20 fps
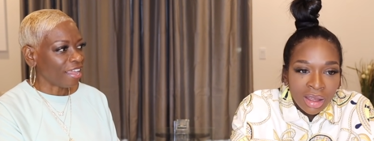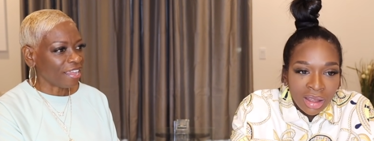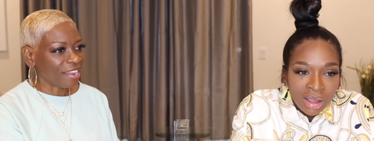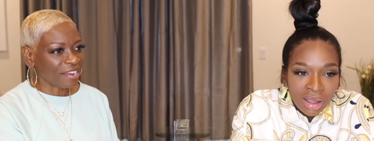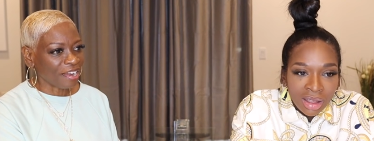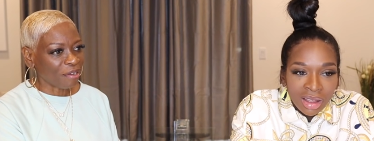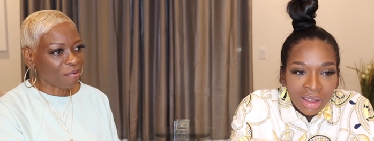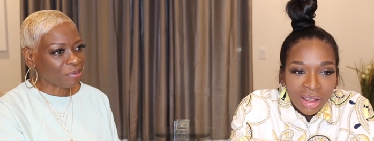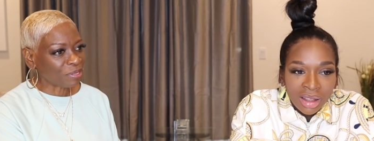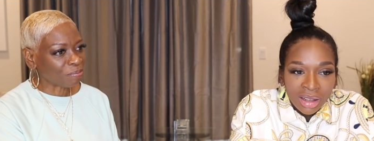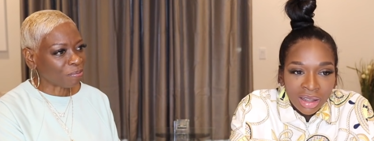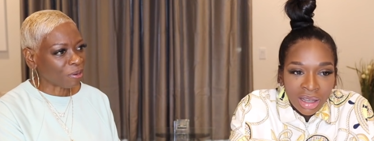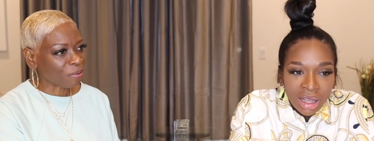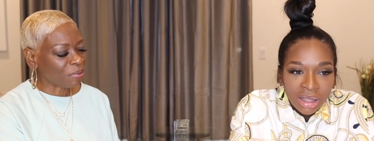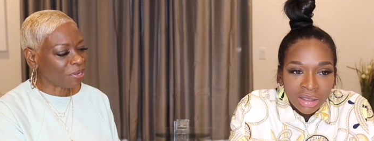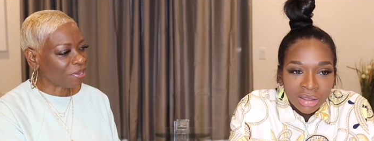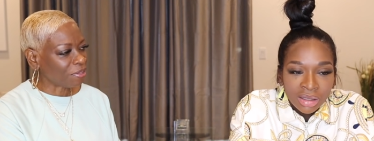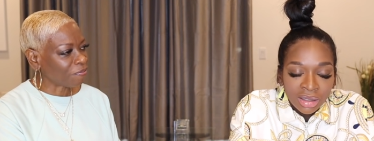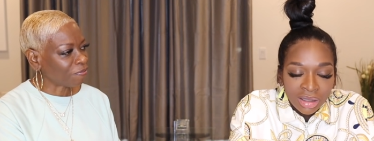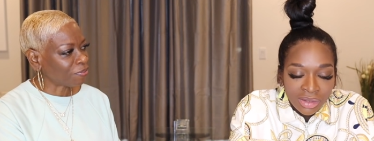Speaker 1: And that was probably
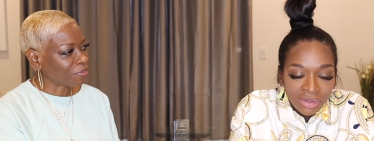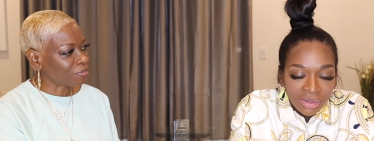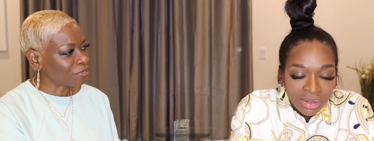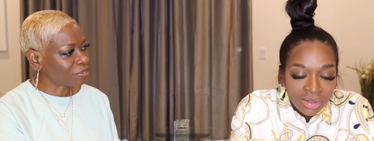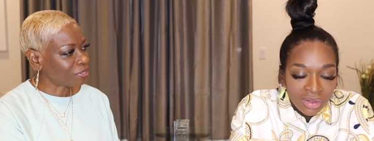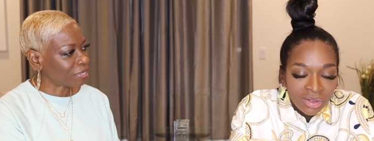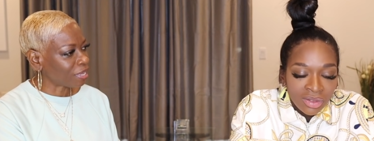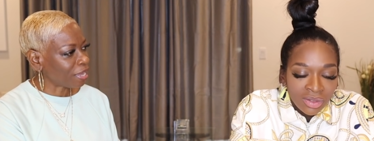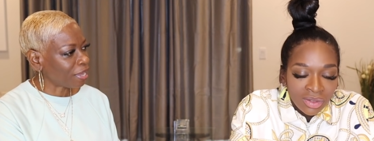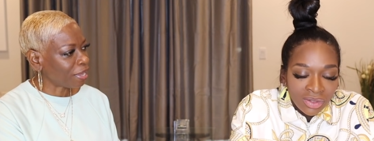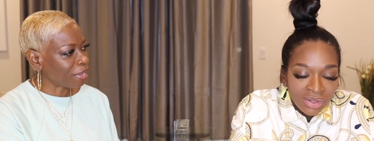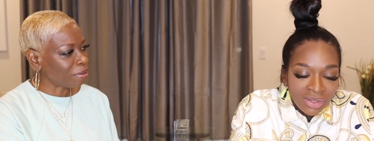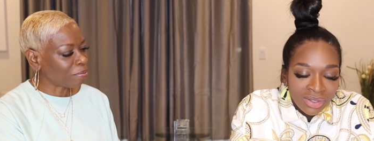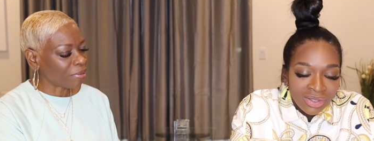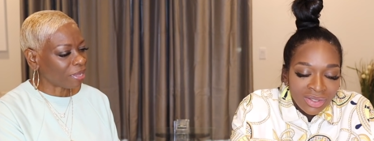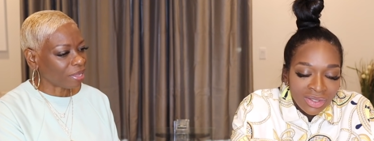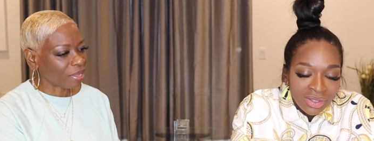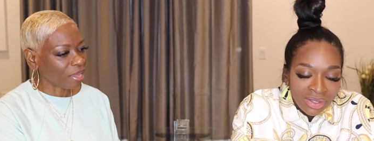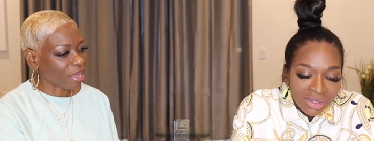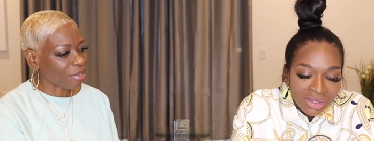yeah. the first time
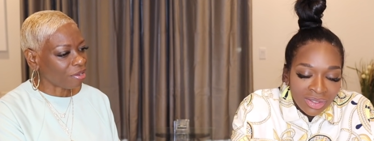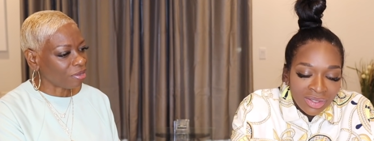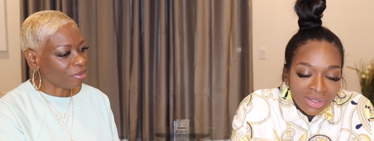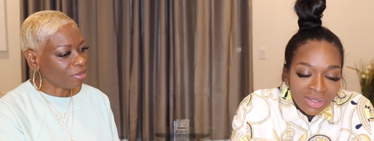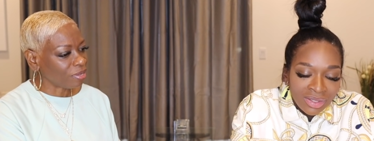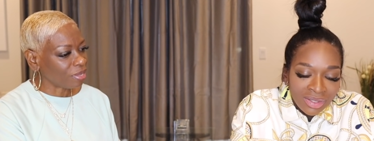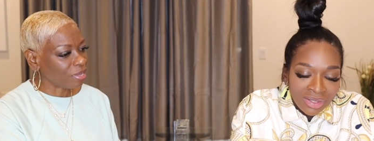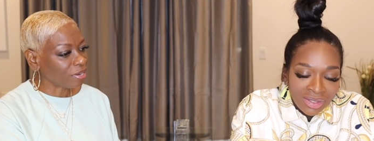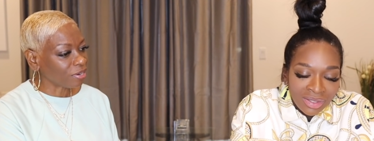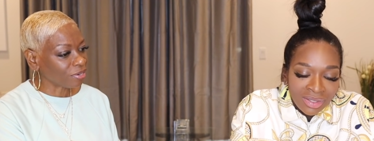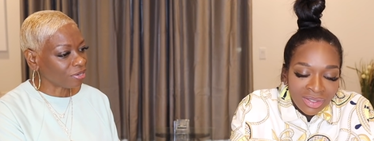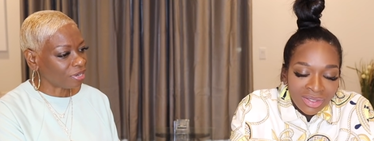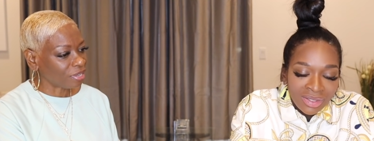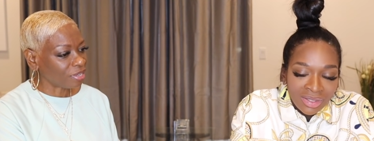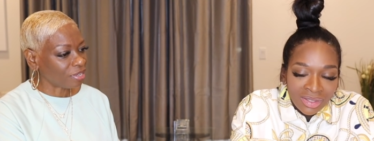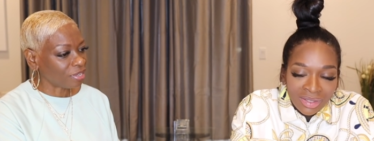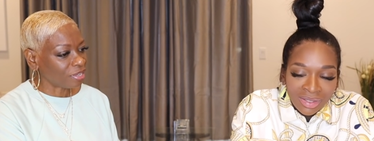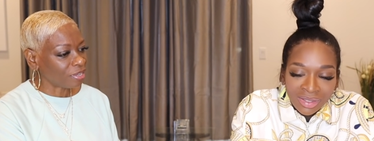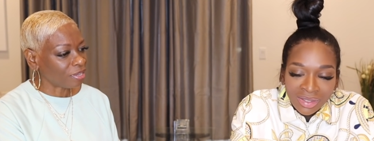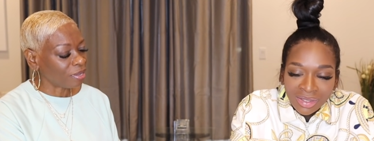like I heard
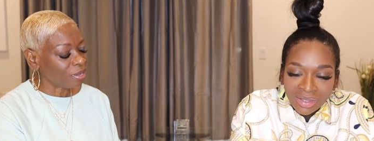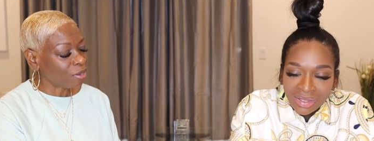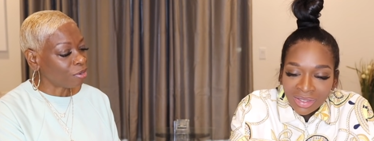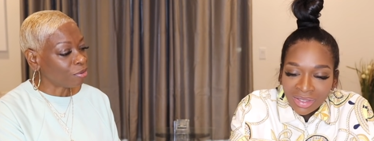her